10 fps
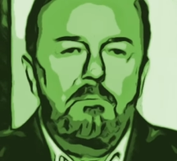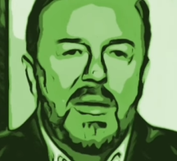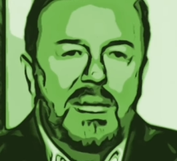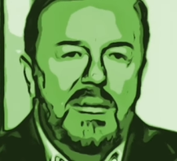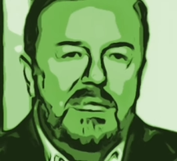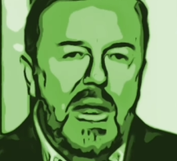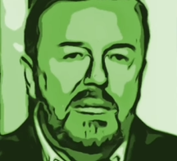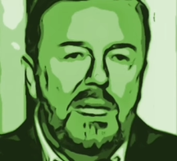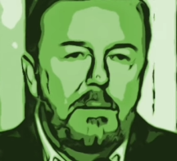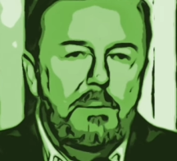Many
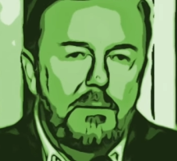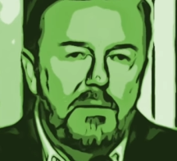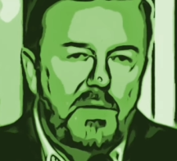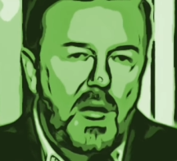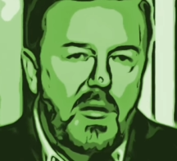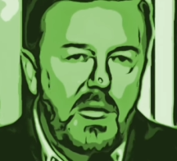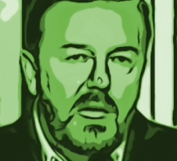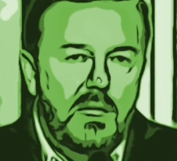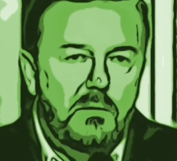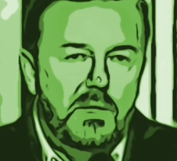talented people of
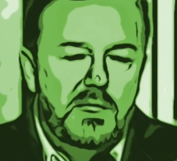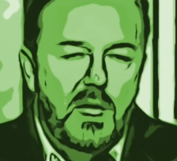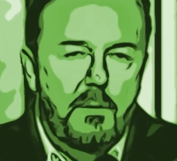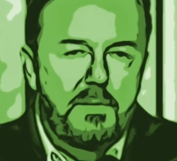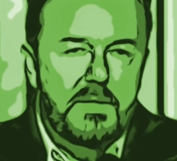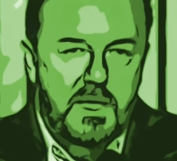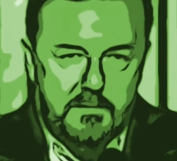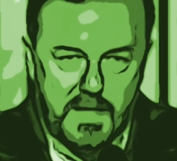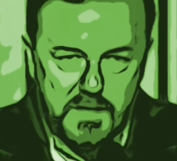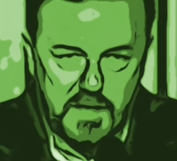colour were snubbed
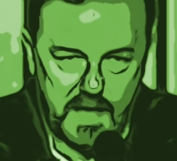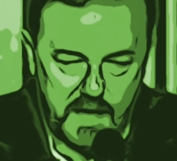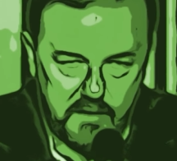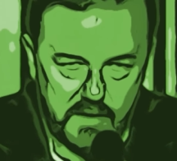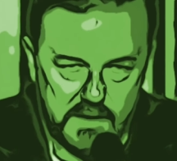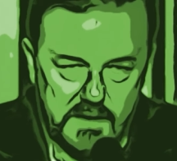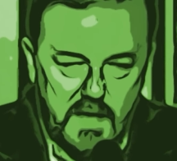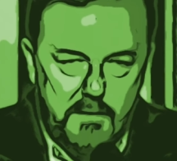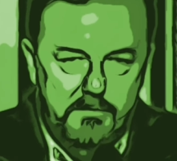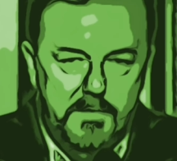in major
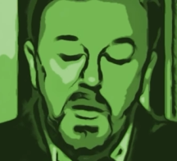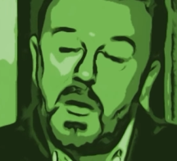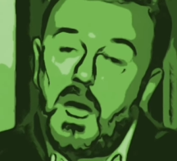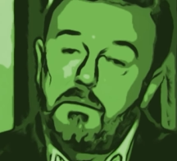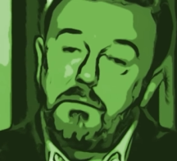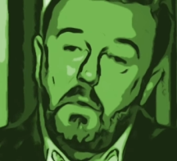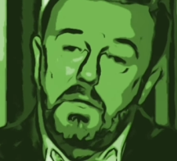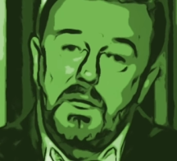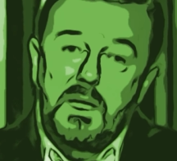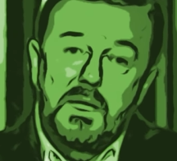categories. Um,
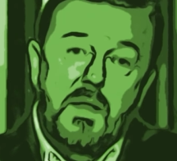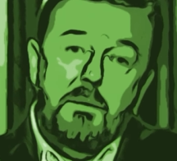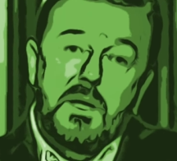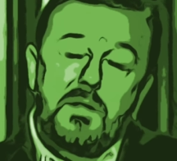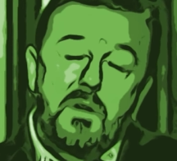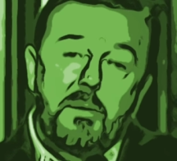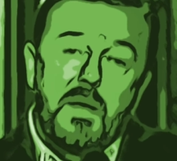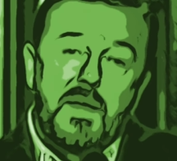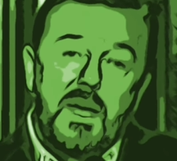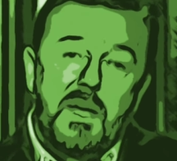unfortunately, there's nothing we can do
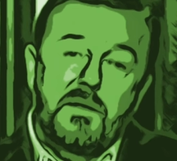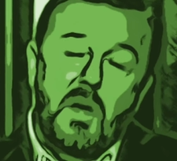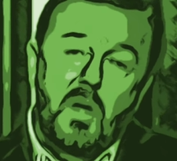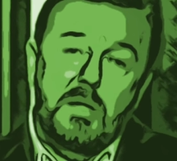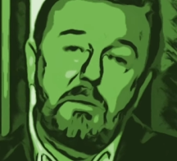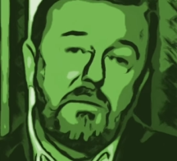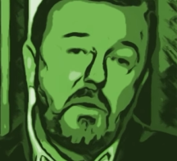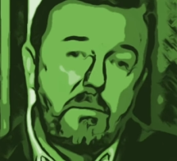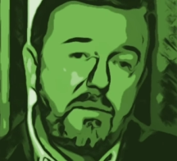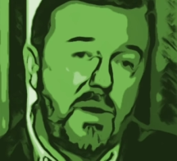about that. The Hollywood
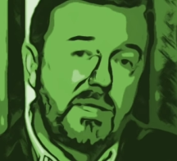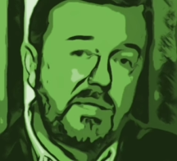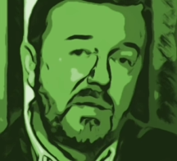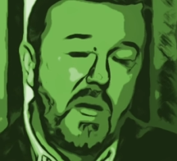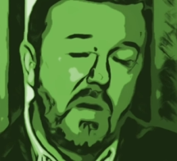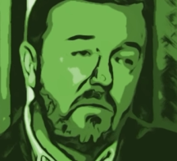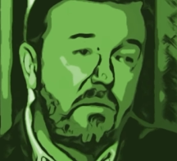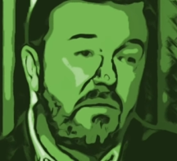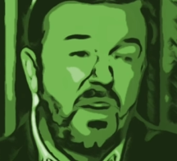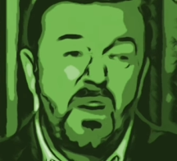foreign press are
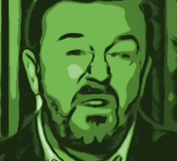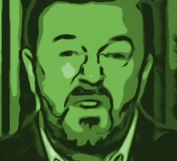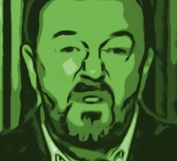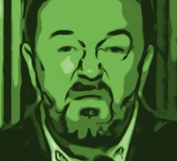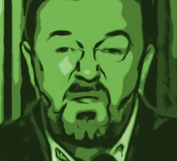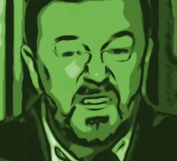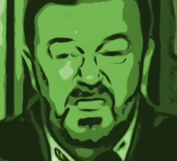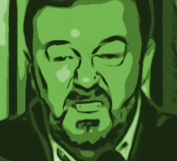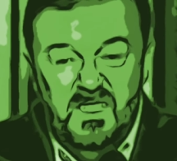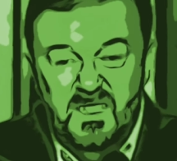all very, very
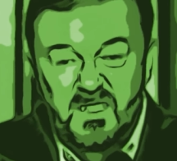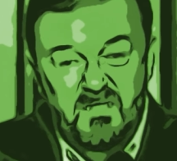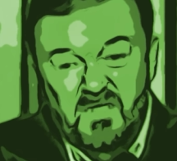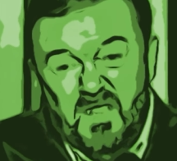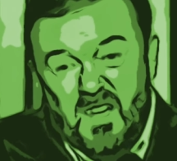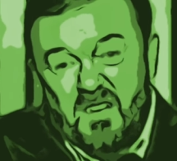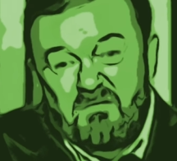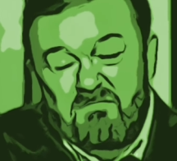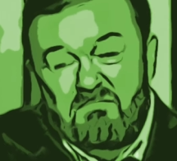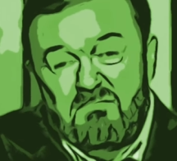racist. So